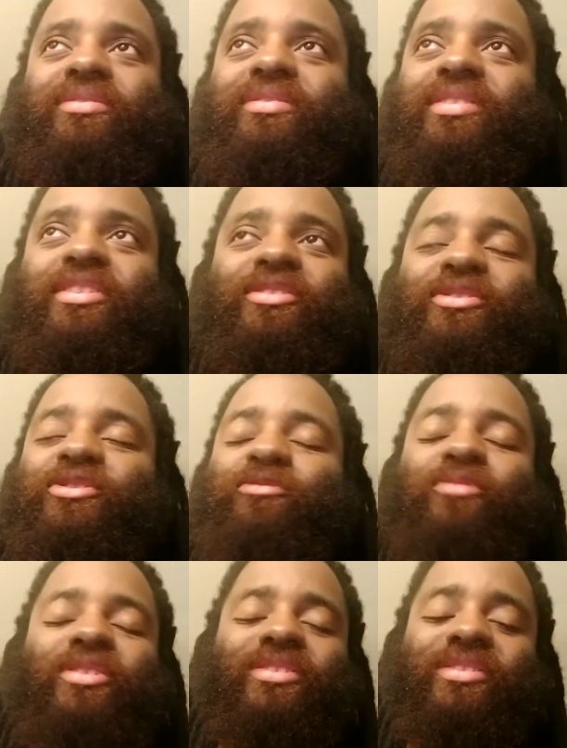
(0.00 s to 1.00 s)

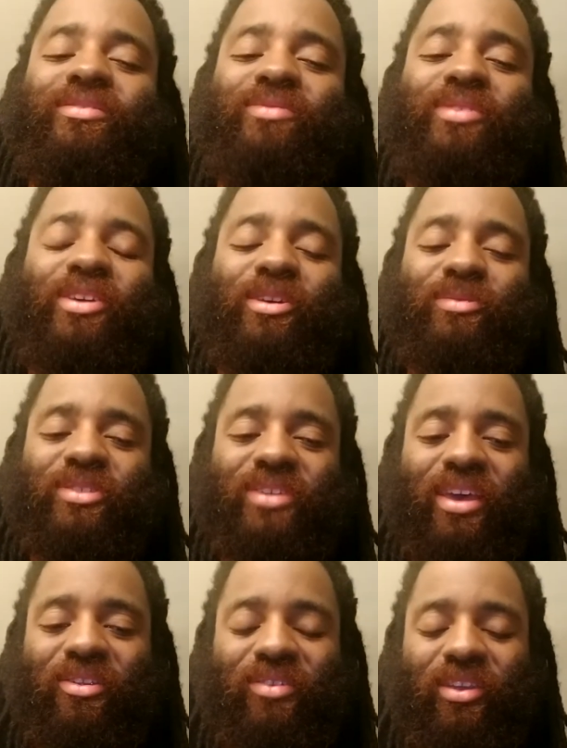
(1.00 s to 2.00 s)
when it comes to
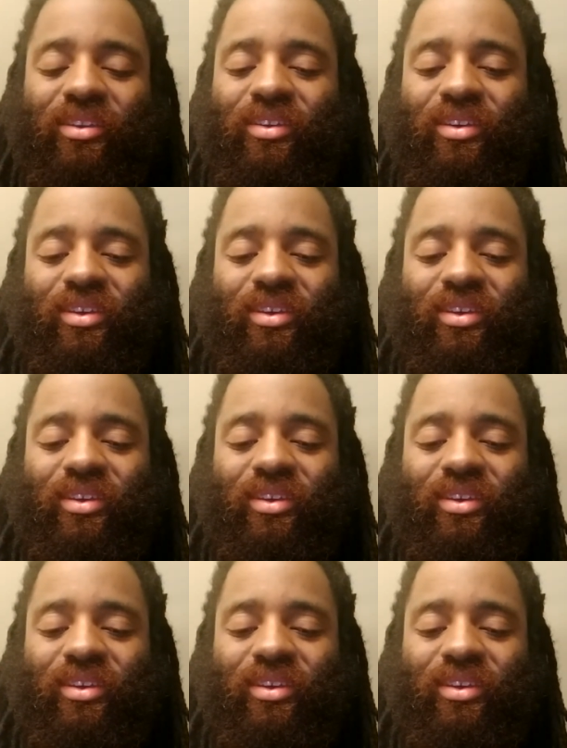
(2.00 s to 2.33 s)
energy,